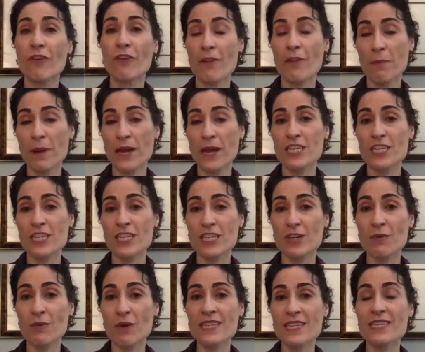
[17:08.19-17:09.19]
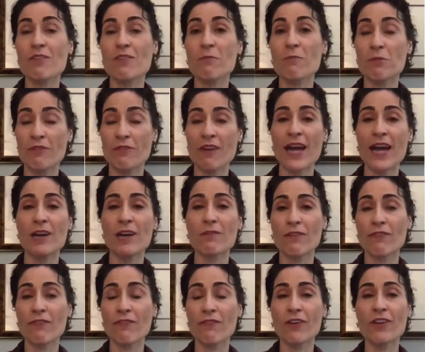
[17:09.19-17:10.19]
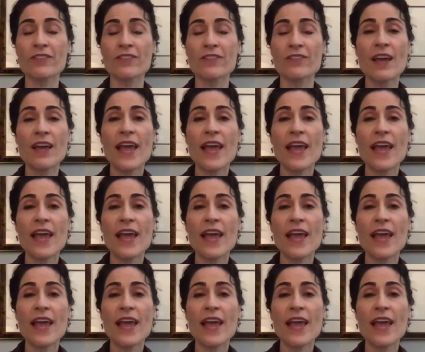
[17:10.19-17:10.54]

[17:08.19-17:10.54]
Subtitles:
their patients to us or provider referrals.